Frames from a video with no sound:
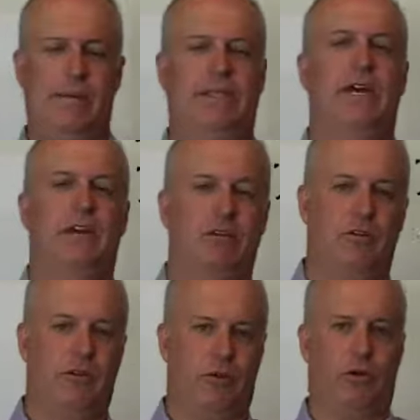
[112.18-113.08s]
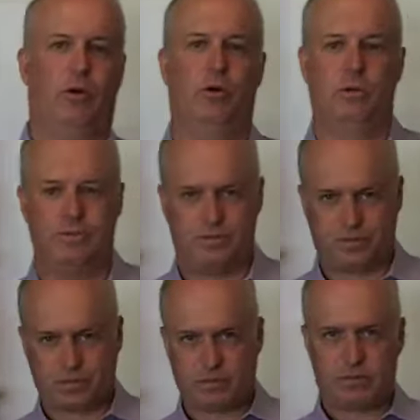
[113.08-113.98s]
me take you through
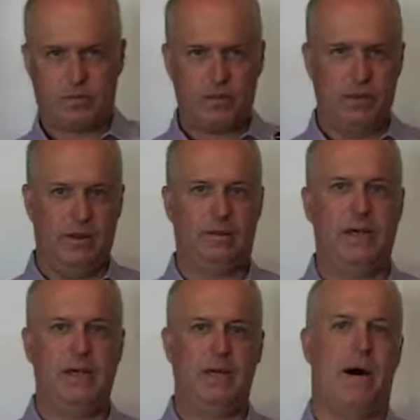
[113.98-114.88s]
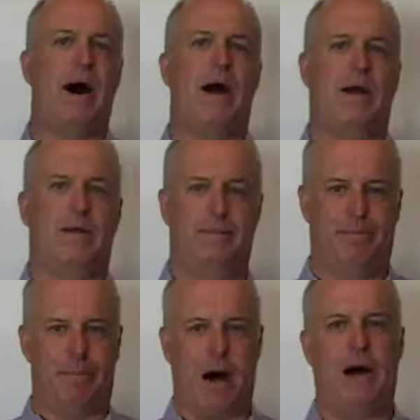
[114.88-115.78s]
the PMI
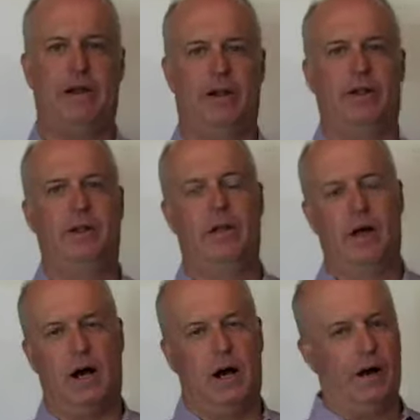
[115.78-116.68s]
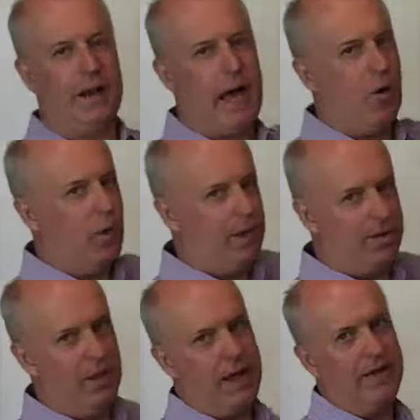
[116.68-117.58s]
model uh, and how we
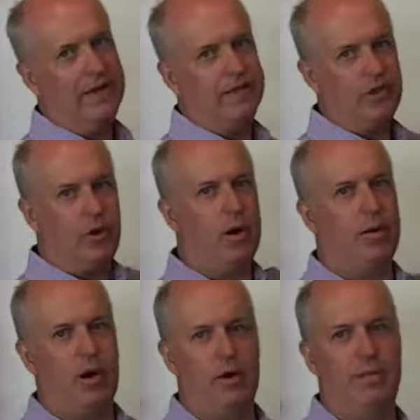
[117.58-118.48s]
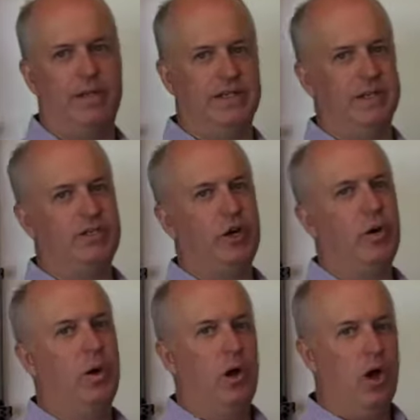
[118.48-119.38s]
apply this to our, our business.
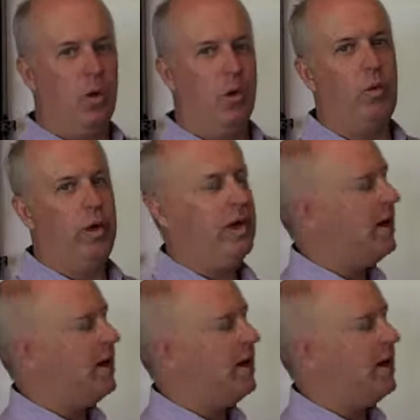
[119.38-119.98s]
So when we